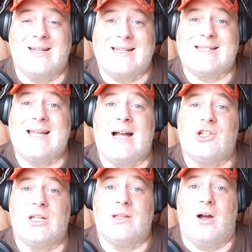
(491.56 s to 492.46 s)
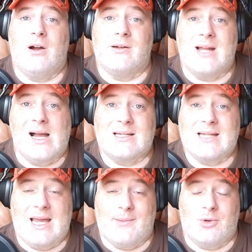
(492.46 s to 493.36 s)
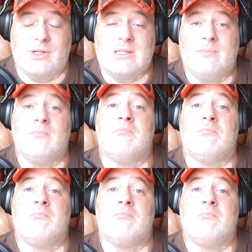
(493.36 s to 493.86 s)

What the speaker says: is dodging the Hard Knocks cameras.